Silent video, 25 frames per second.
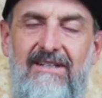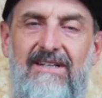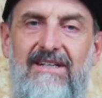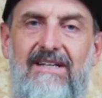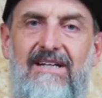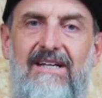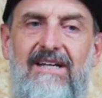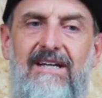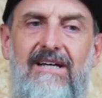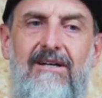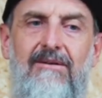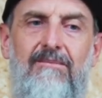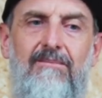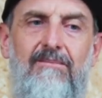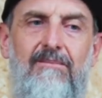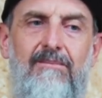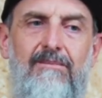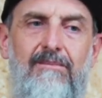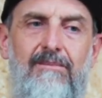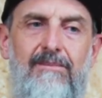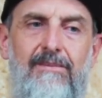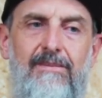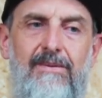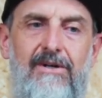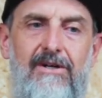
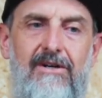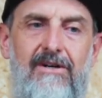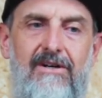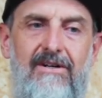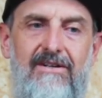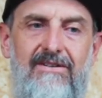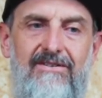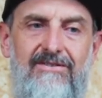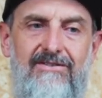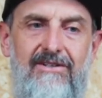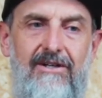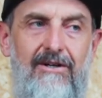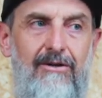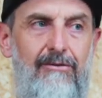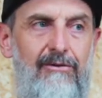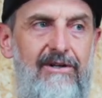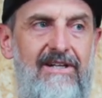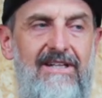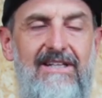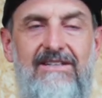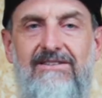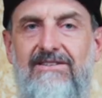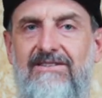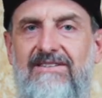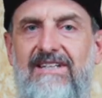So I
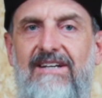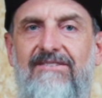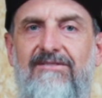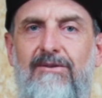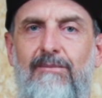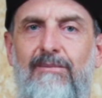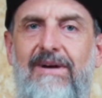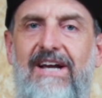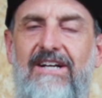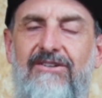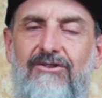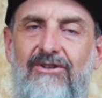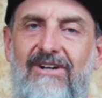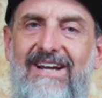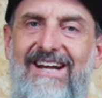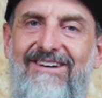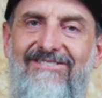really just have to make sure